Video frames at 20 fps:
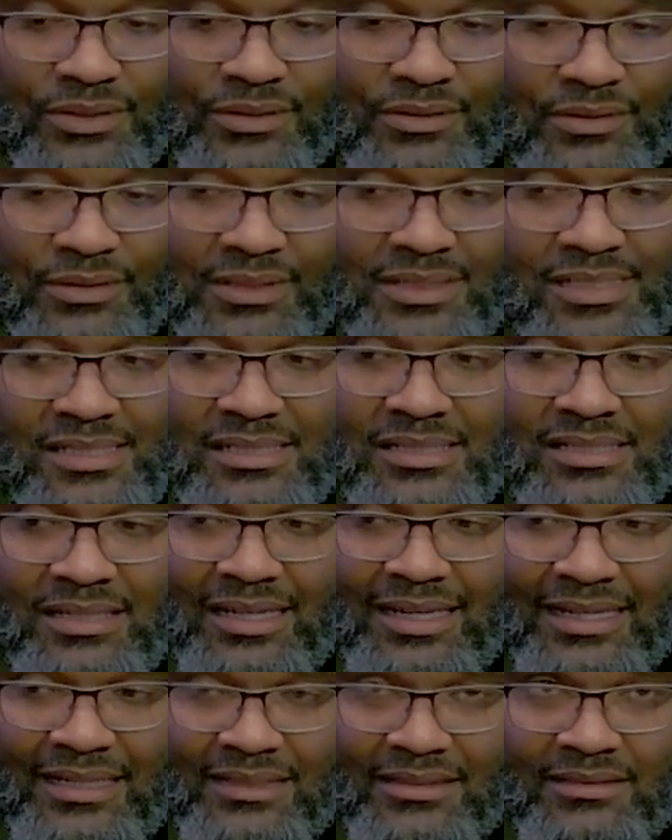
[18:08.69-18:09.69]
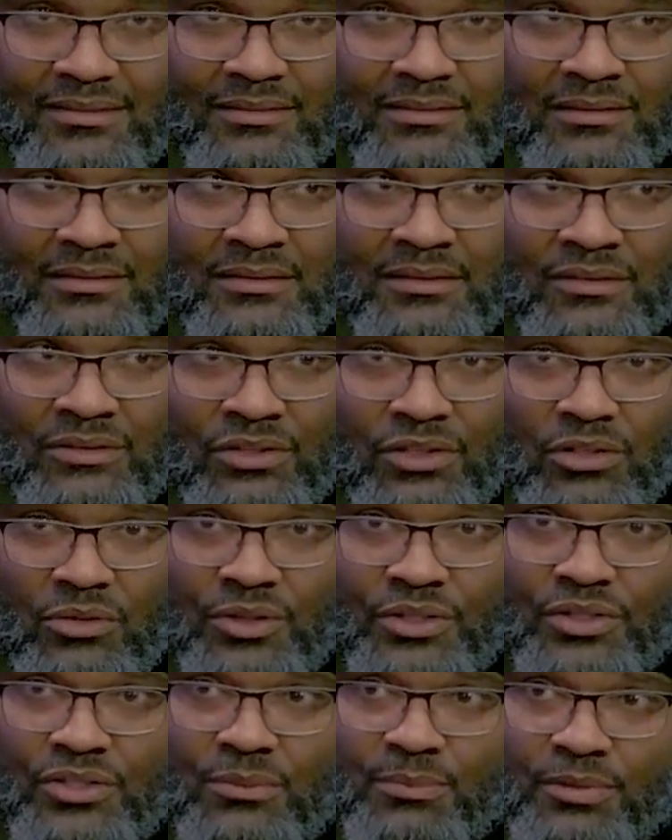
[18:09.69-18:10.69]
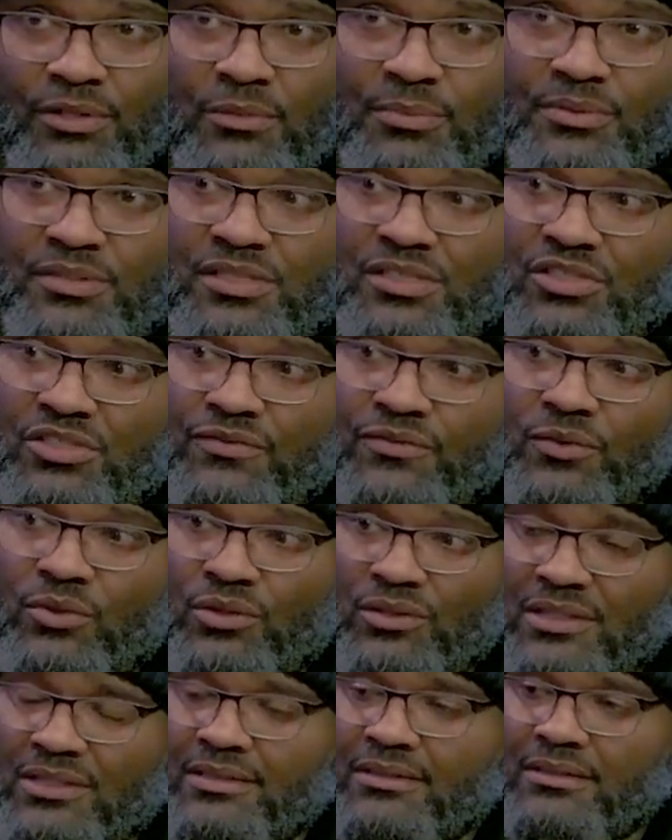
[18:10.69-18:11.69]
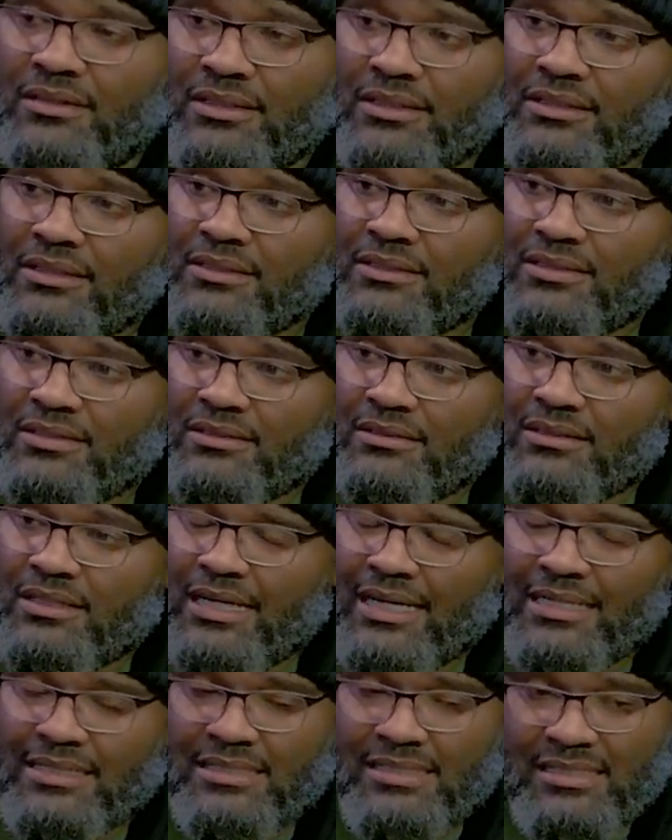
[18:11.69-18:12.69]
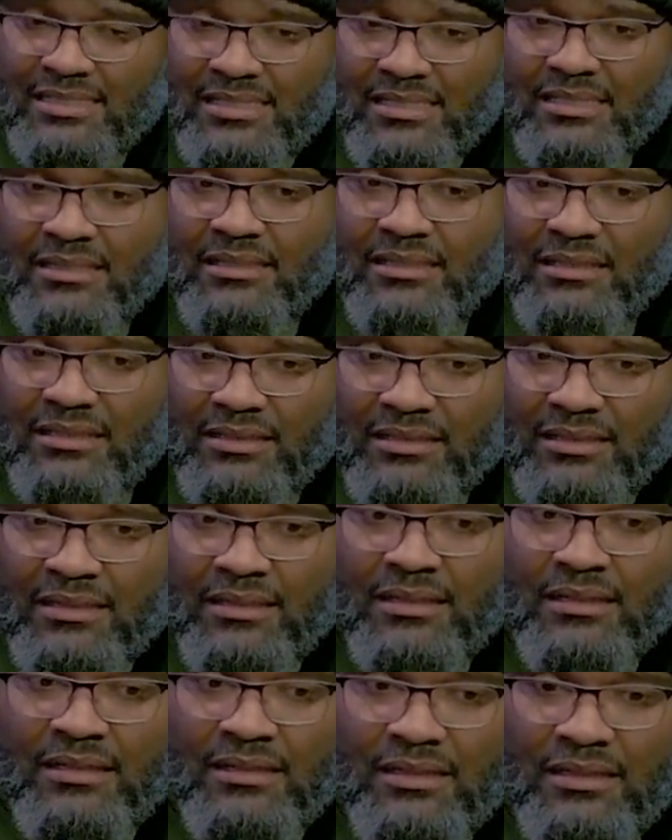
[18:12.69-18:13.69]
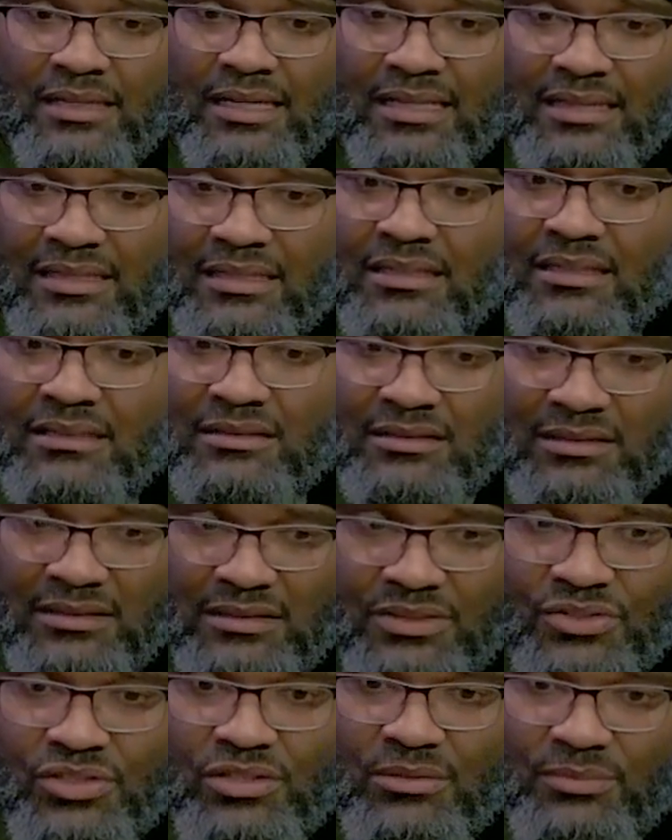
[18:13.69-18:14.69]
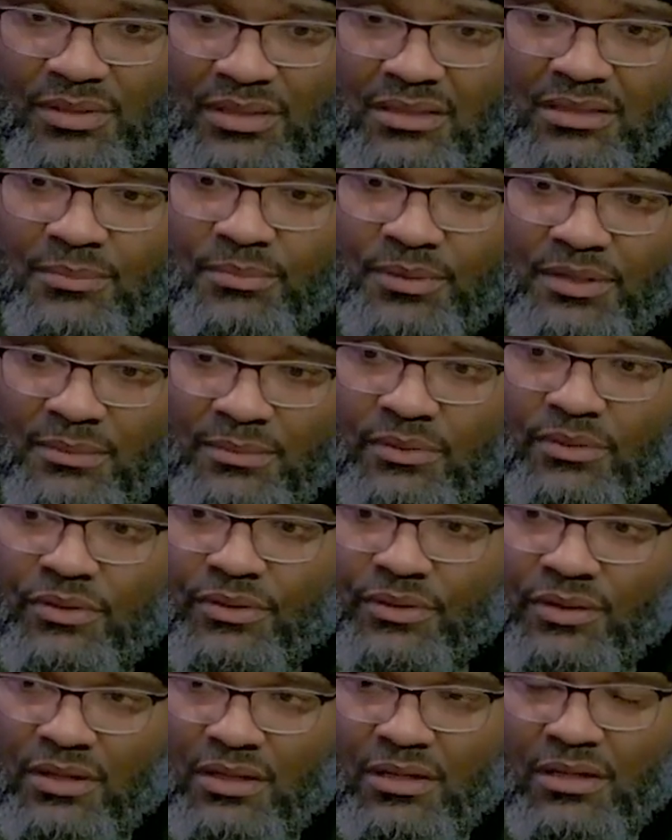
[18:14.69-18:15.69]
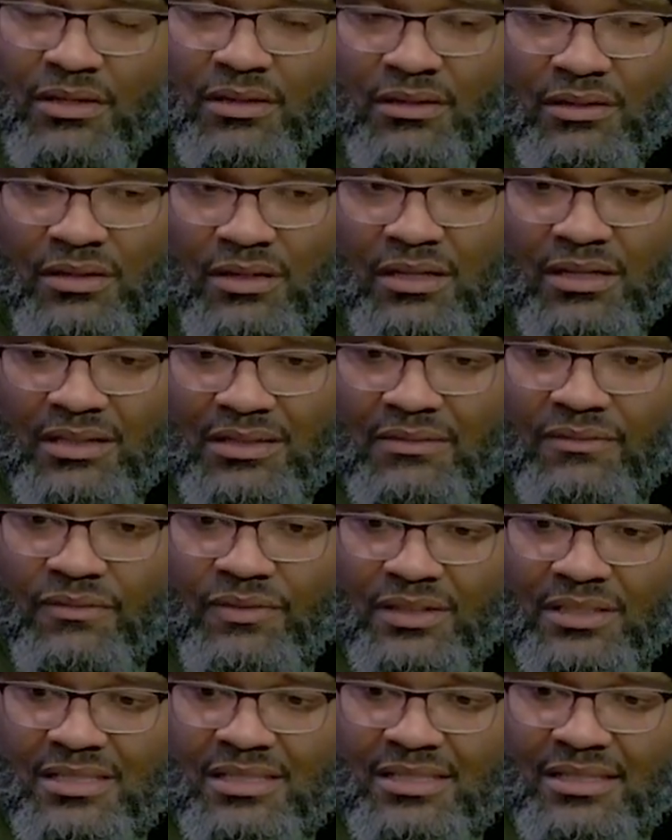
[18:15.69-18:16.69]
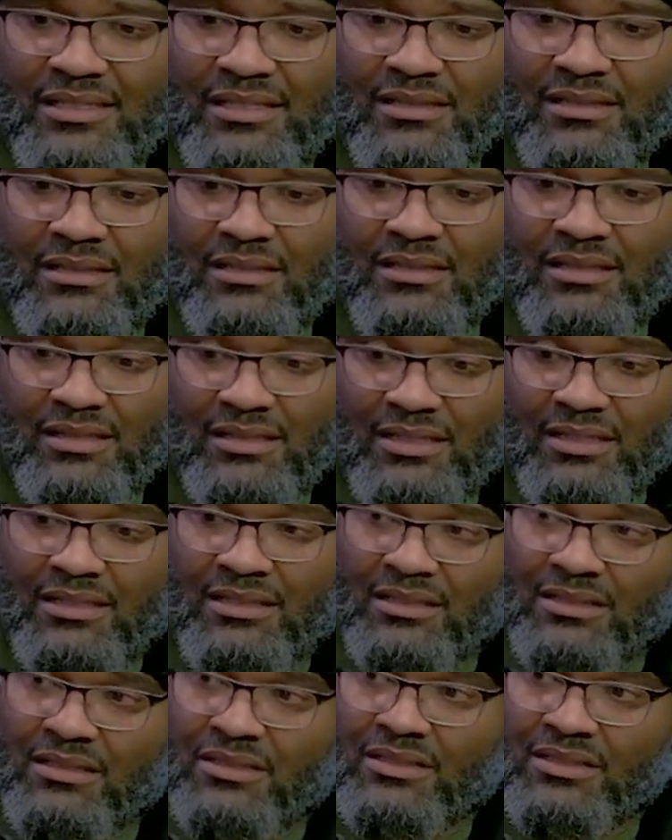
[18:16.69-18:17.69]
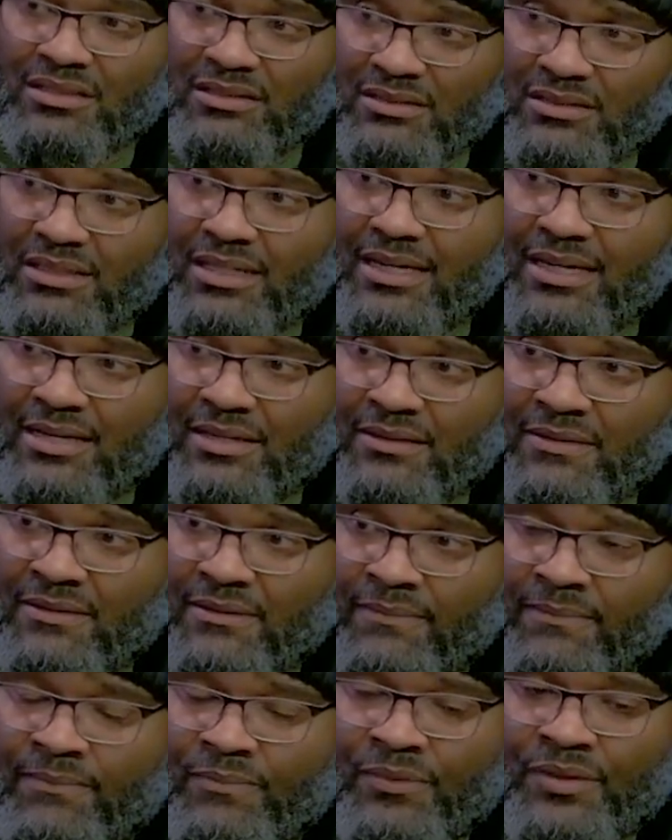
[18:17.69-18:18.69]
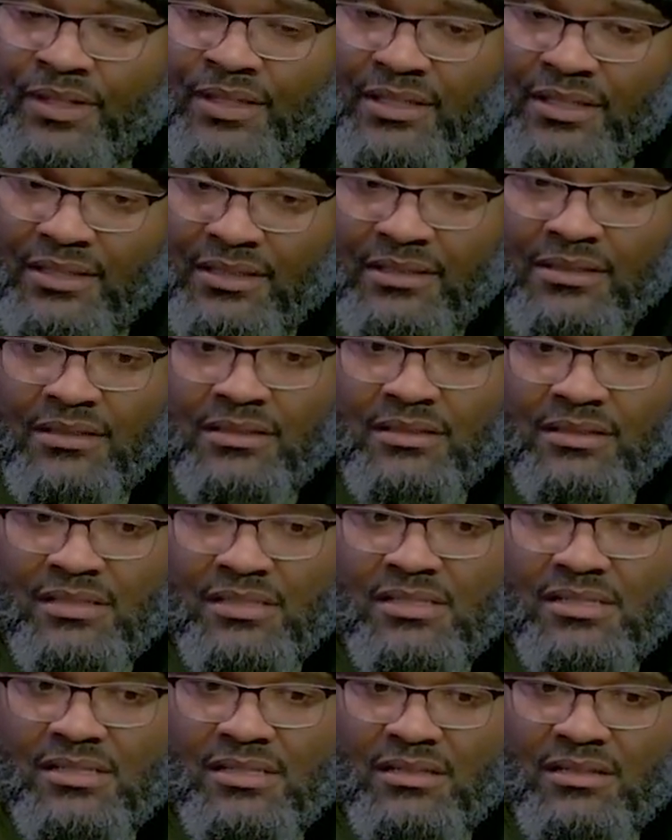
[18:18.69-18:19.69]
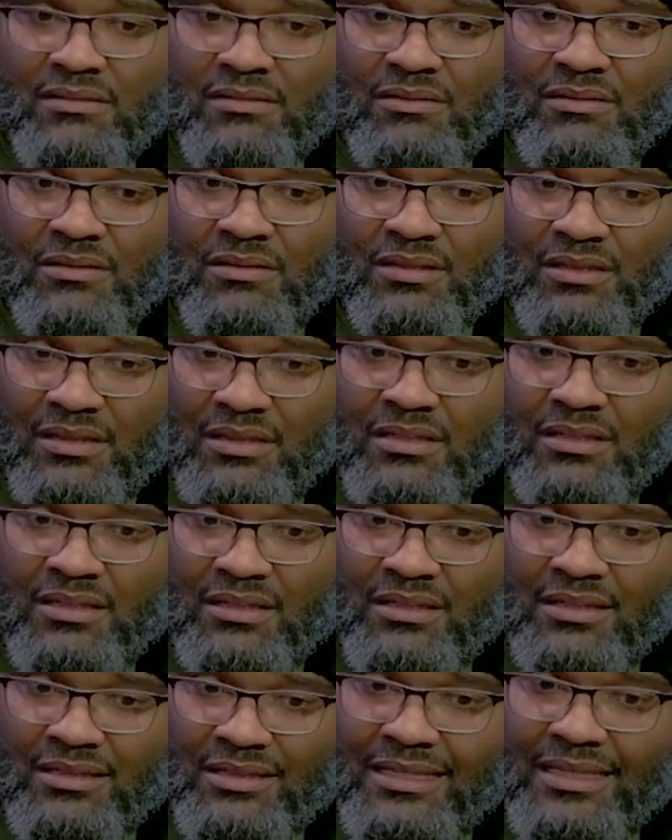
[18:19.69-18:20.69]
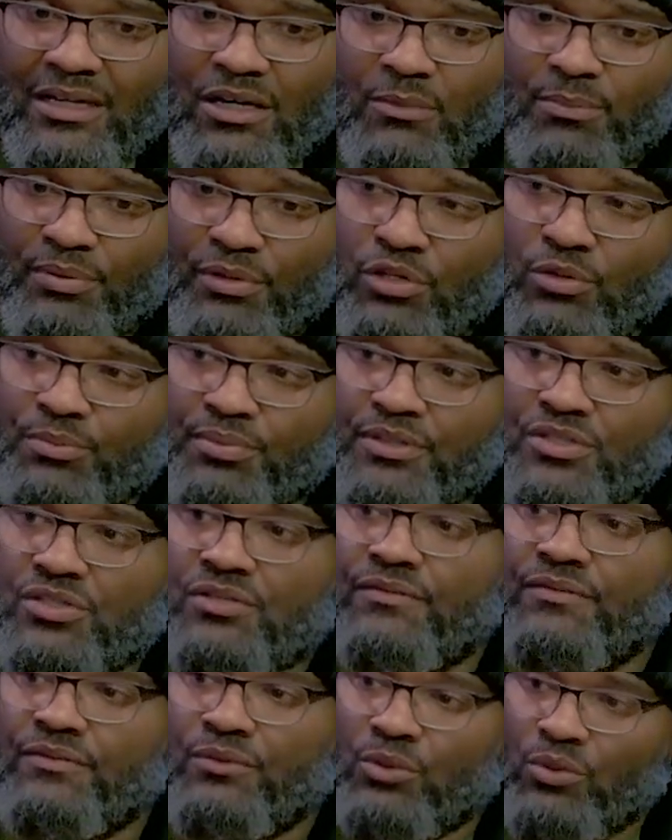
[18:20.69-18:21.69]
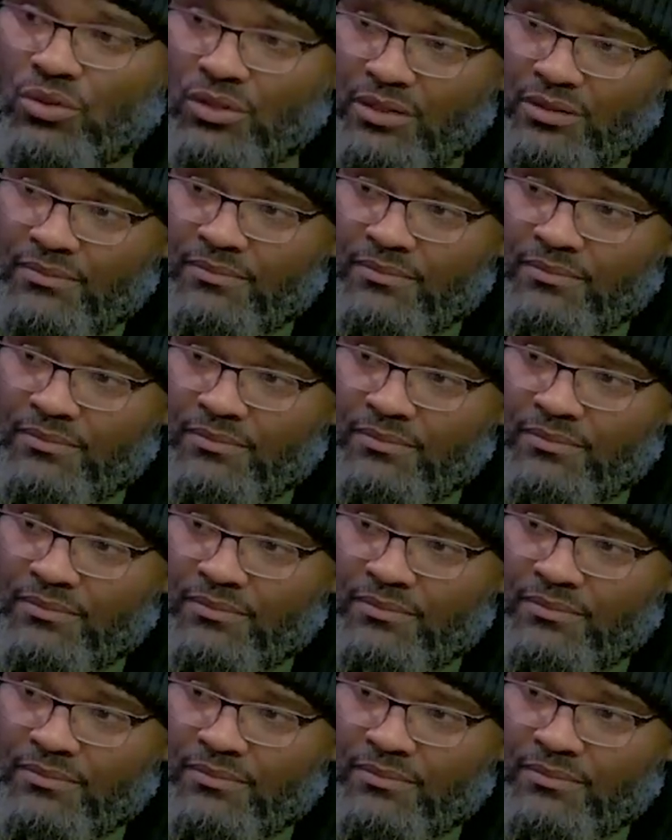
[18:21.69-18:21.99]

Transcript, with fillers: this is like knowing your purpose is for the elite. I just think I think legitimately people are are convinced that the thing that they're good at is the thing that they are purposed for.